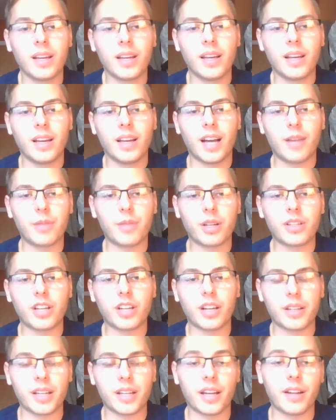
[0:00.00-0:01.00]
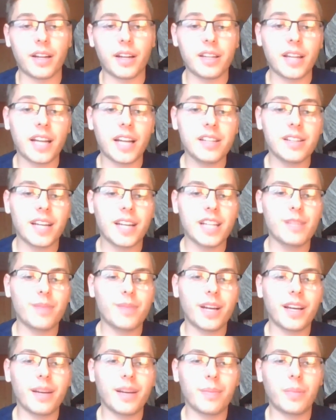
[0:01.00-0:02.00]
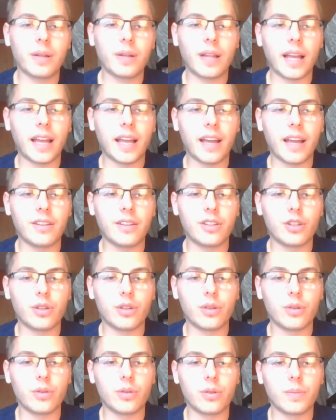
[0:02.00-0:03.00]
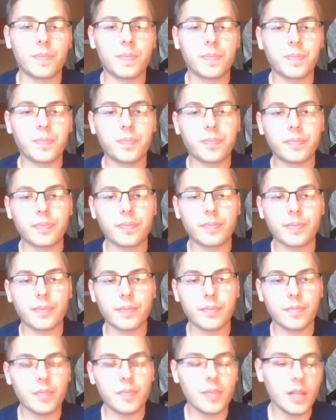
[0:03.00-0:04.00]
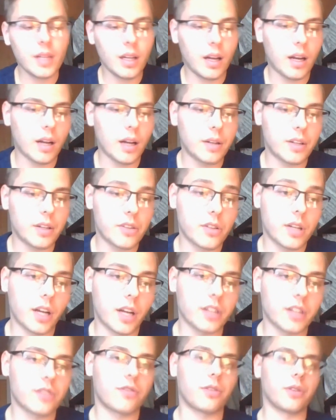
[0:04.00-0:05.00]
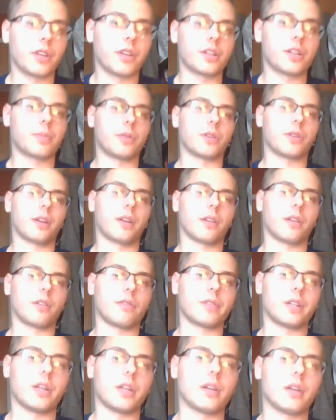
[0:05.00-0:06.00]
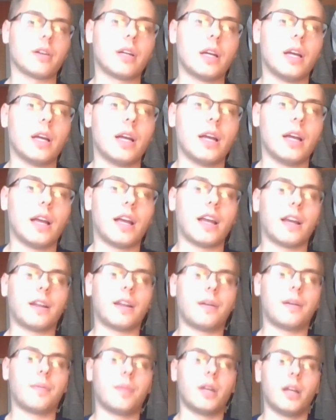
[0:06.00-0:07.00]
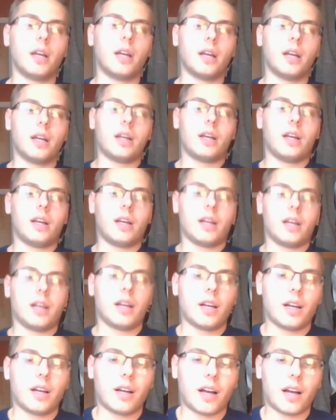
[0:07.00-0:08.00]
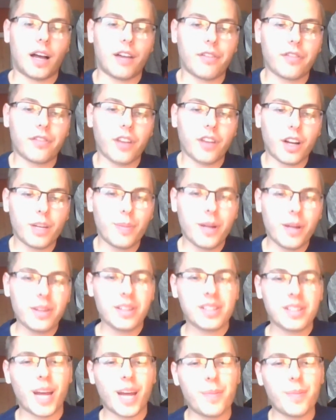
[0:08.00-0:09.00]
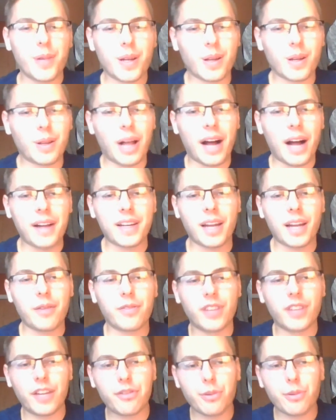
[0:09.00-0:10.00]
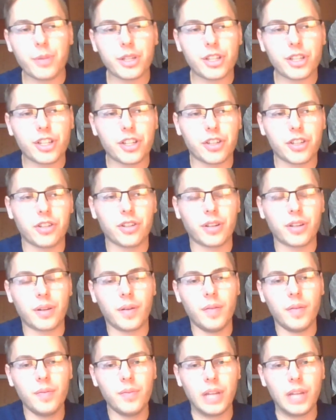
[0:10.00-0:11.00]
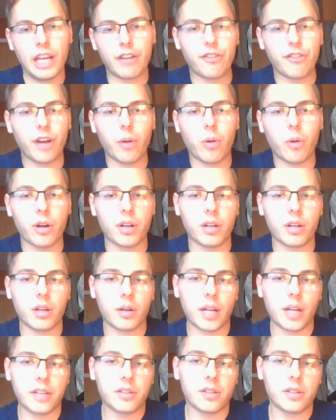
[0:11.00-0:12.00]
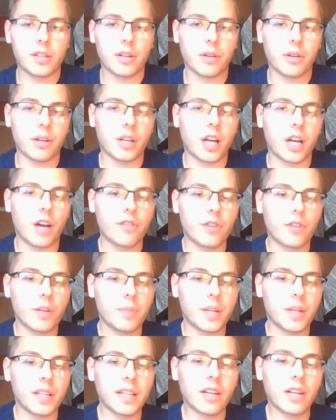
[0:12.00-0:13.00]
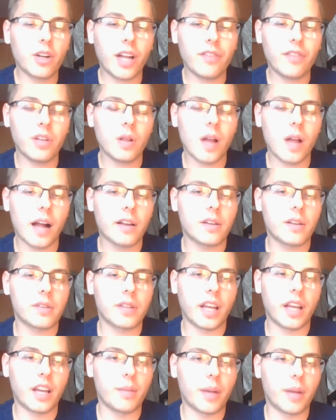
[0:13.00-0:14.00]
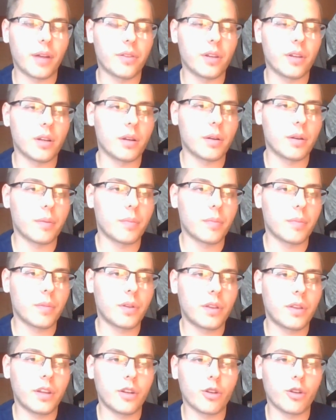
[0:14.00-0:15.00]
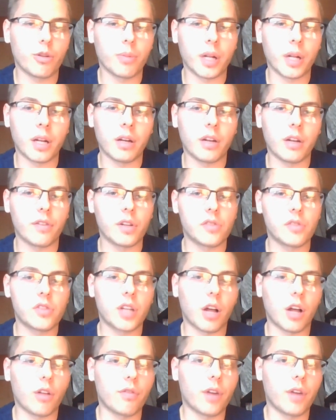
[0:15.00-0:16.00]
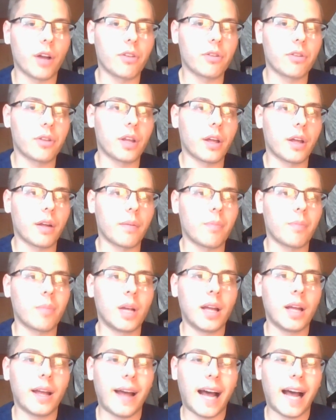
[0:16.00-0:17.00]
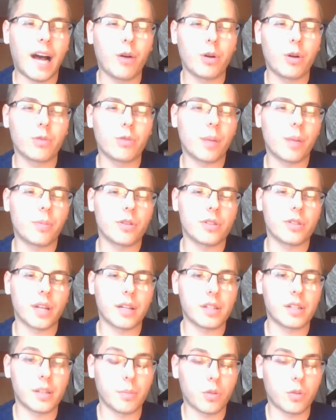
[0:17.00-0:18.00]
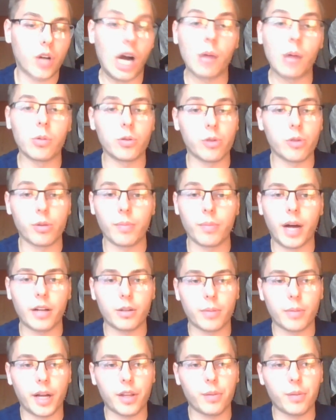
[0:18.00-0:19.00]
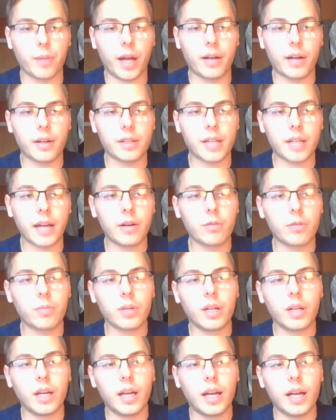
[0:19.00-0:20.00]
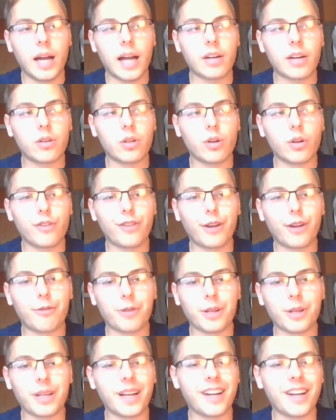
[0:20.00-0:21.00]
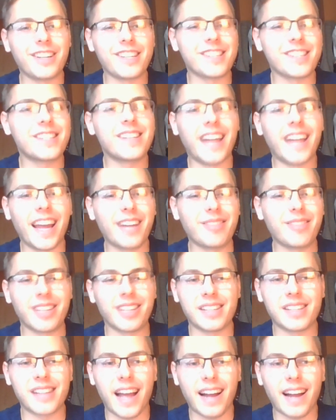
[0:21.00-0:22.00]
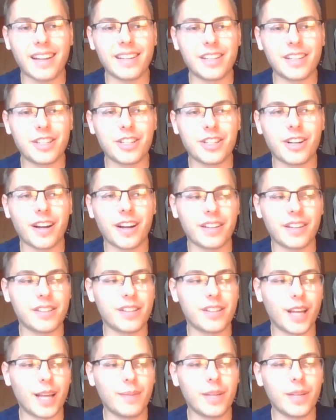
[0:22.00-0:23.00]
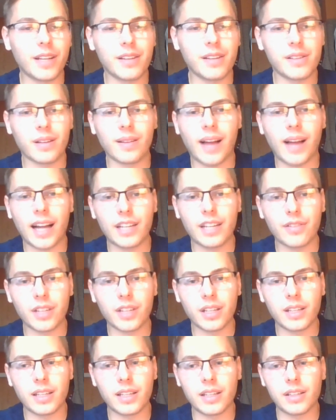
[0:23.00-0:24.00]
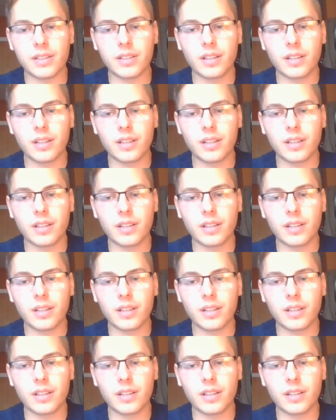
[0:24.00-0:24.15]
gonna talk. Yeah, that's my plan to discuss for this particular video, and I've thought about this topic a lot, and I've never been sure if I wanted to necessarily cover it because I don't have a lot to say about the theorem in and of itself, other than how it represents some problems with modern mathematics. I don't know if I really understand what exactly he's trying to say because a lot of it is